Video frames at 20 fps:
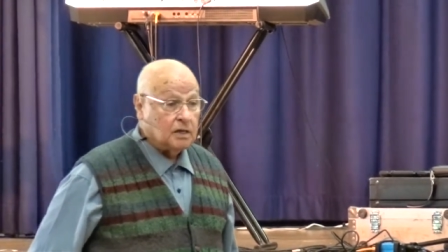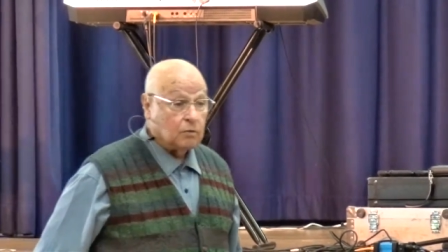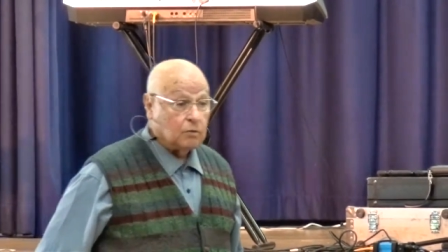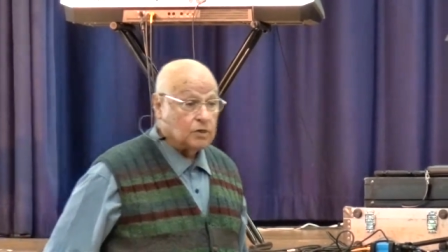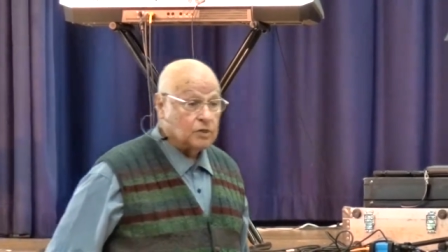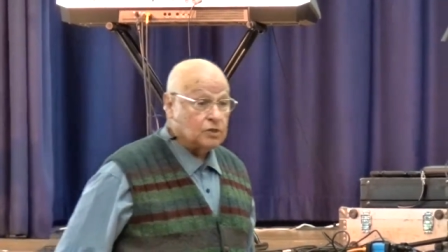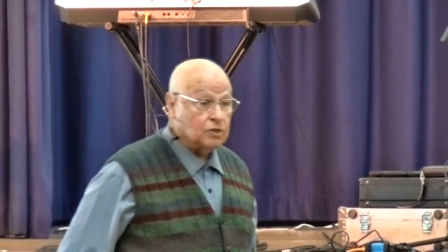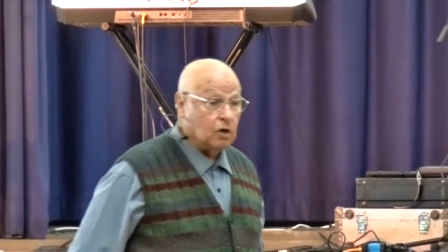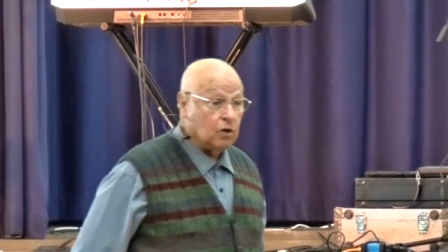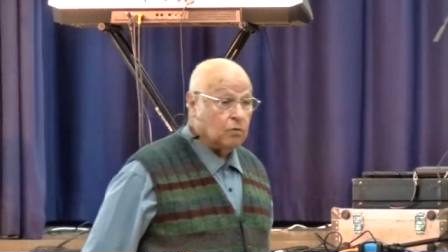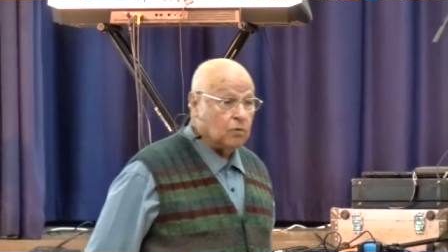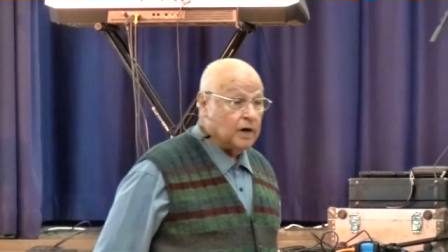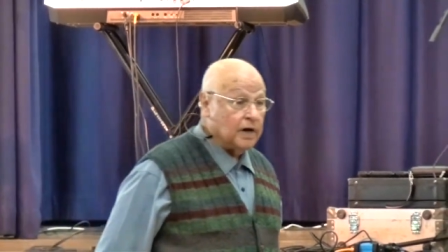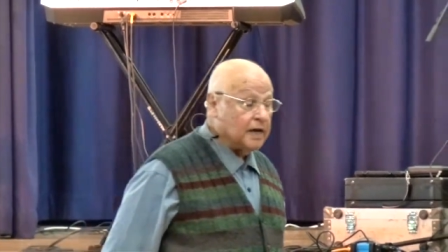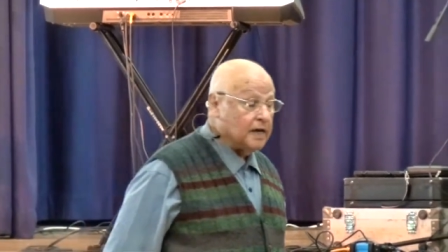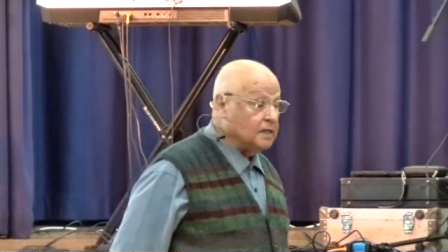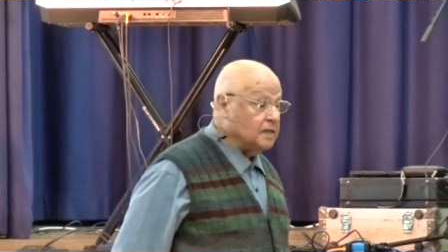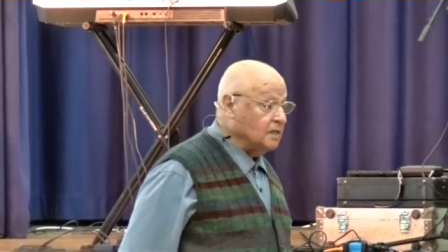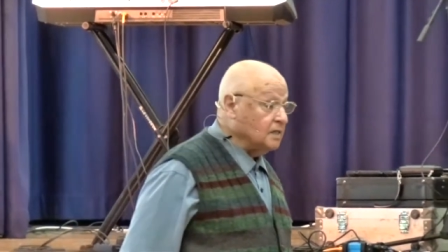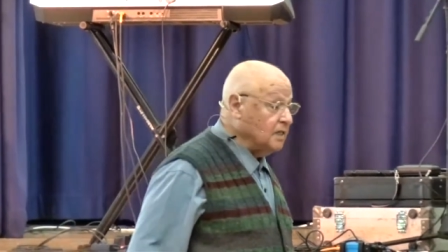There was no
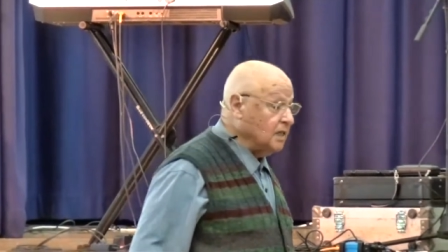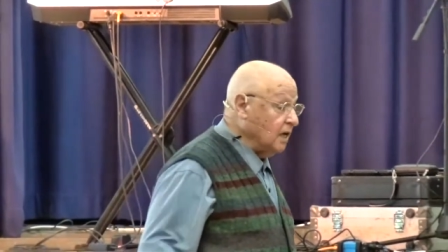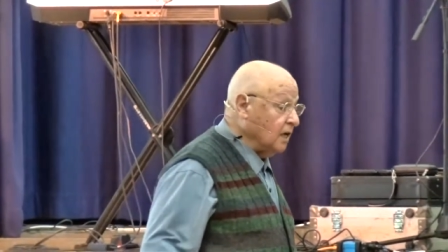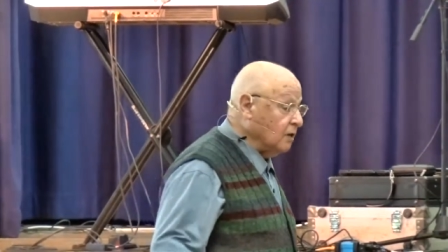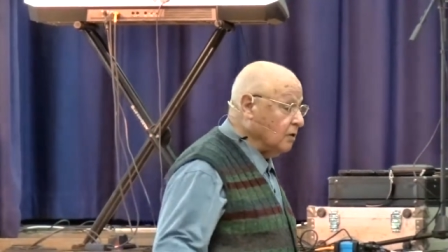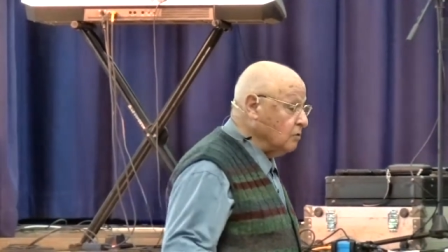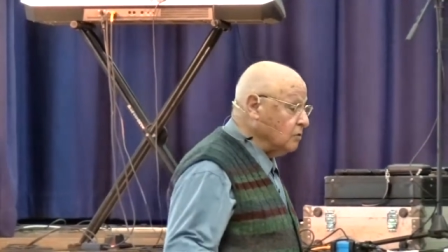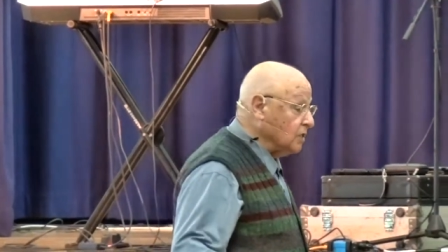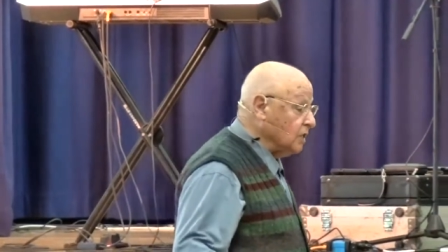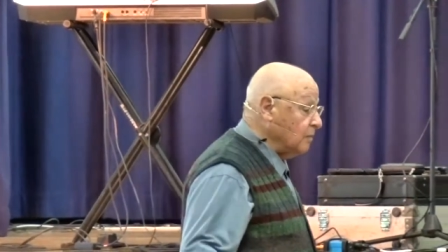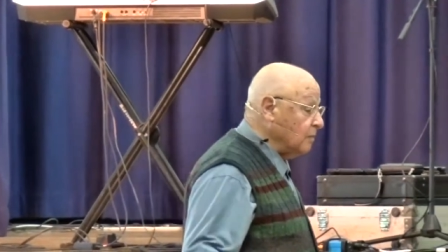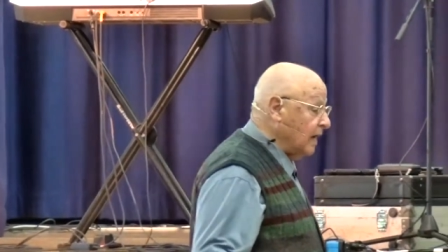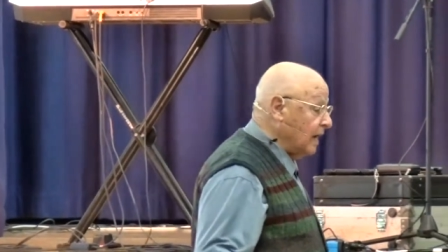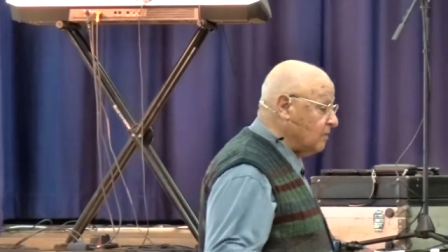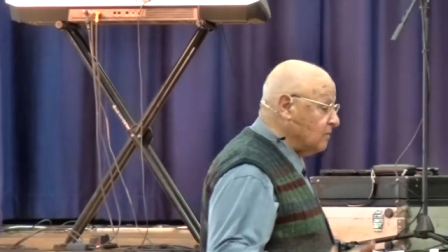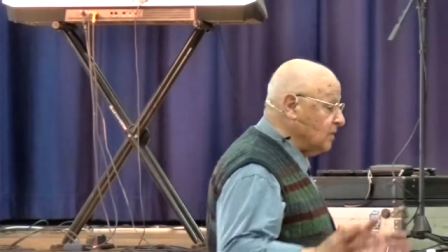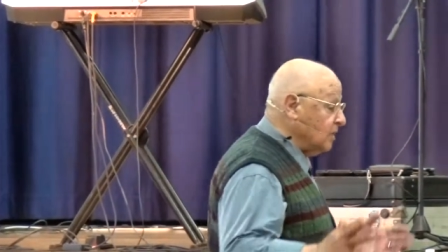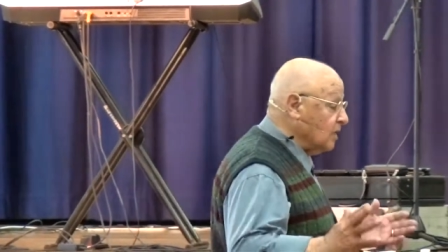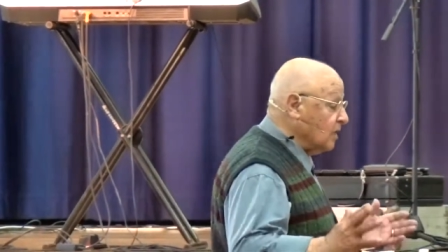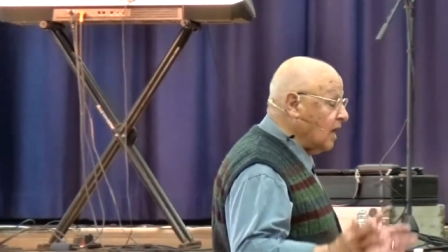way that they could come
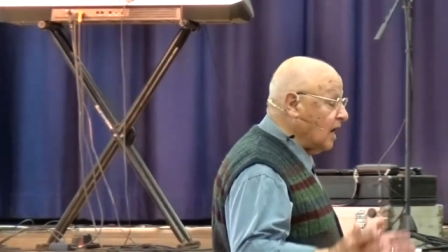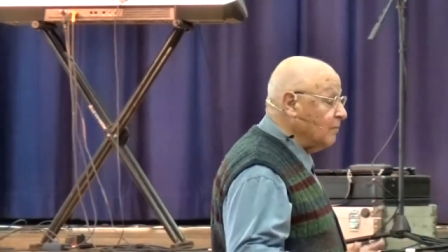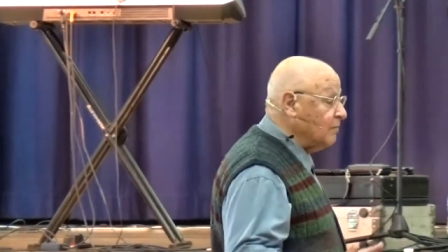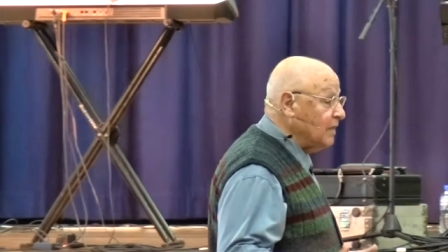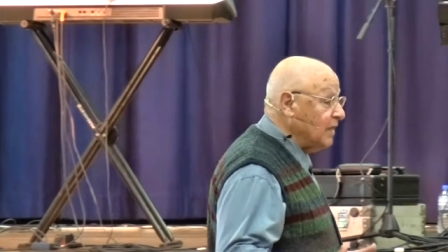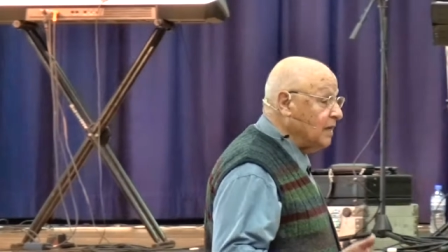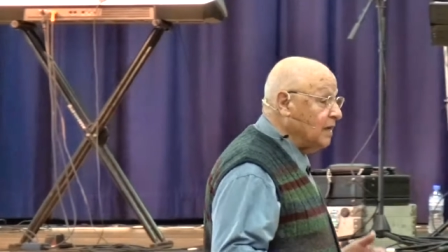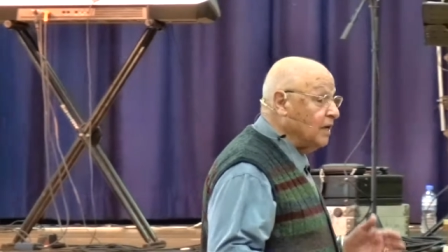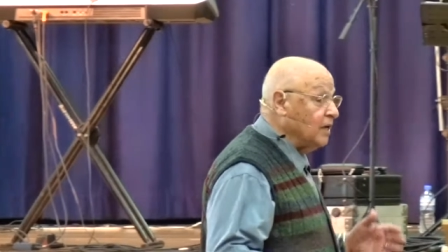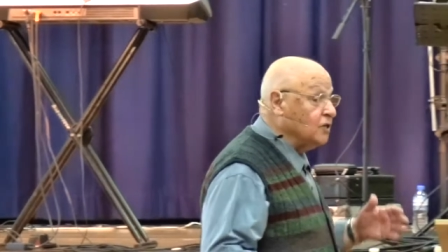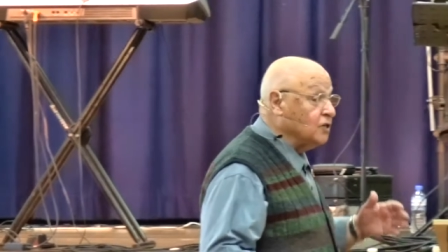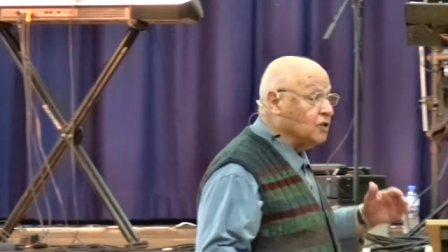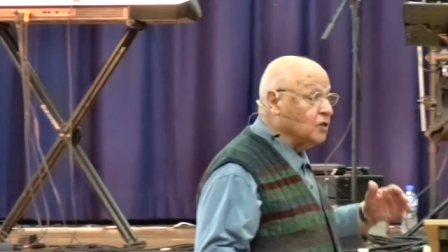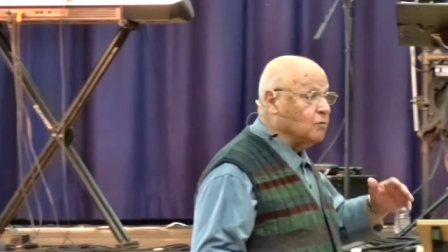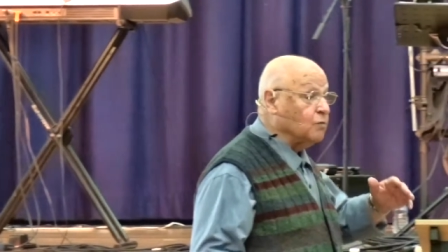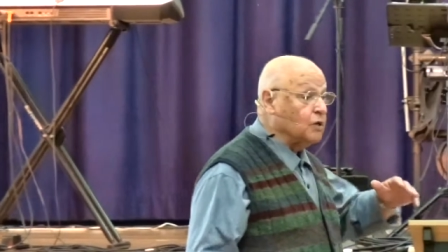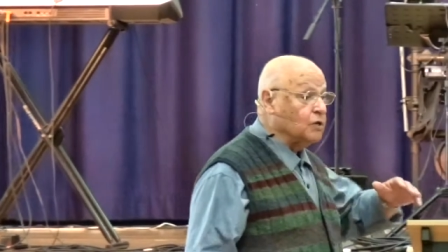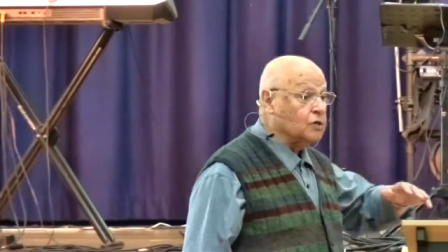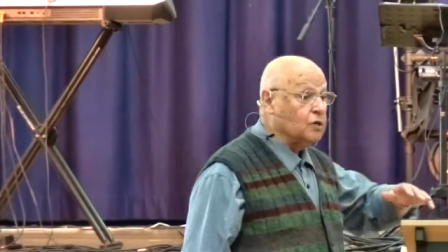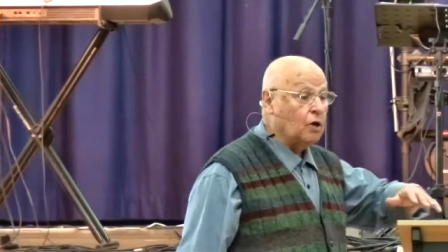out. The
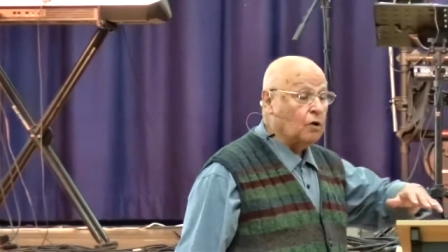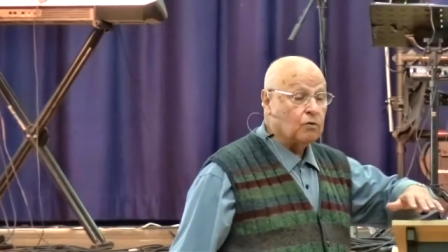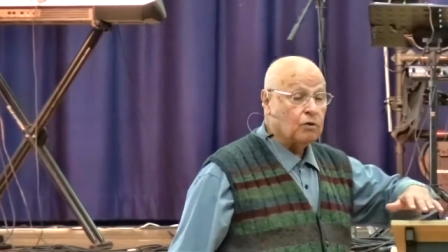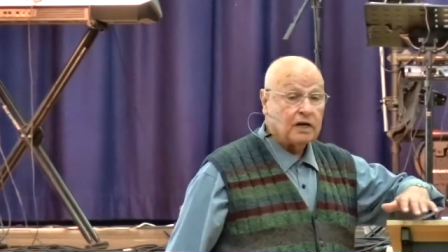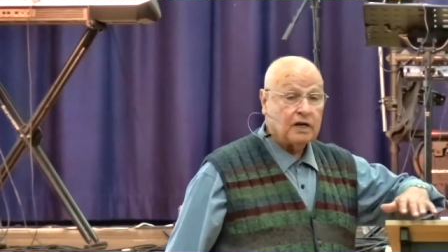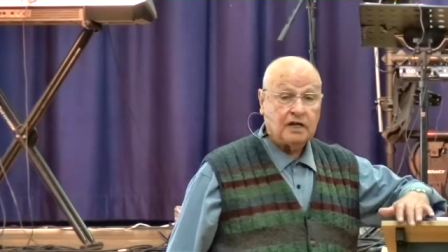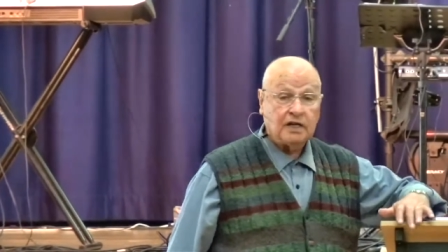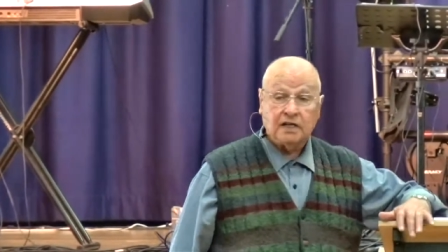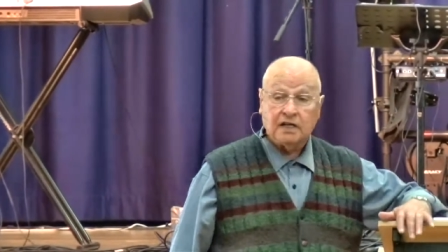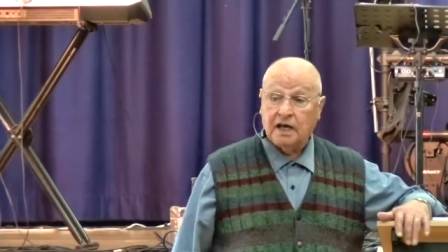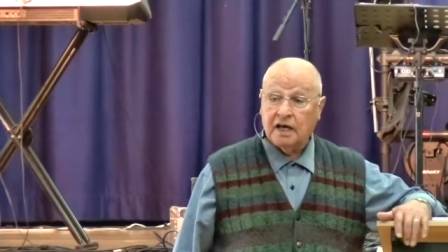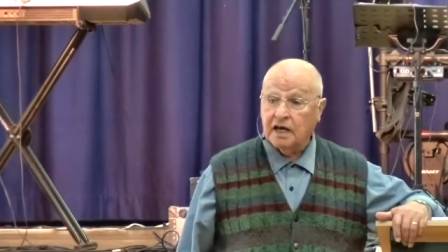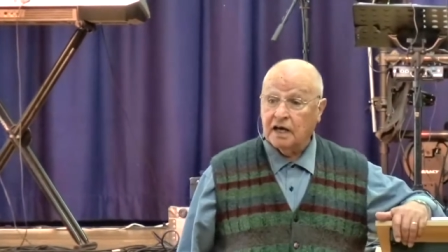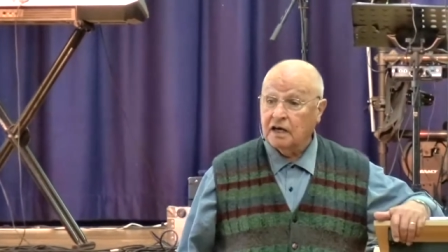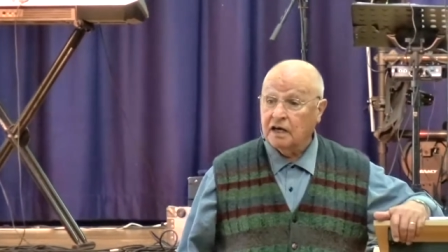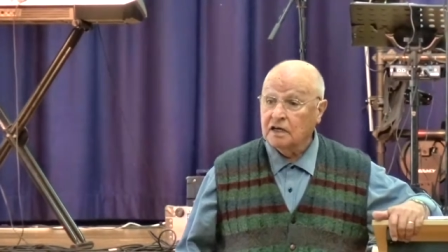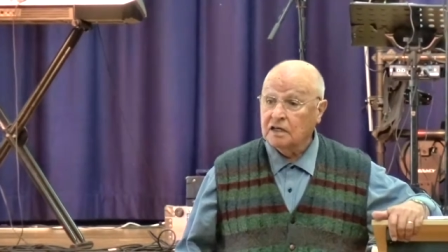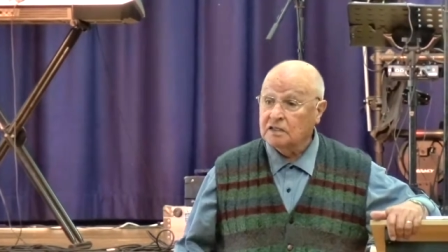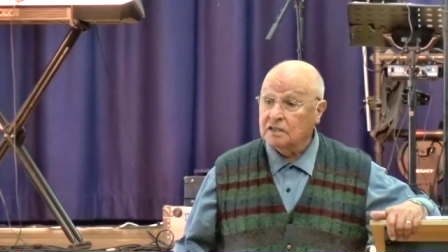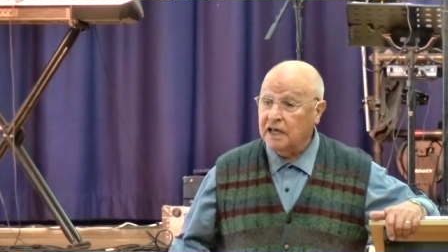condemnation was already
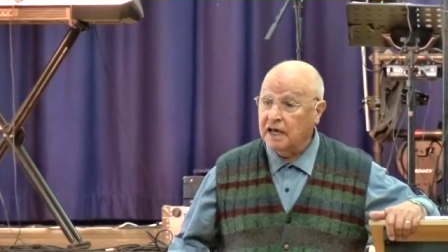there.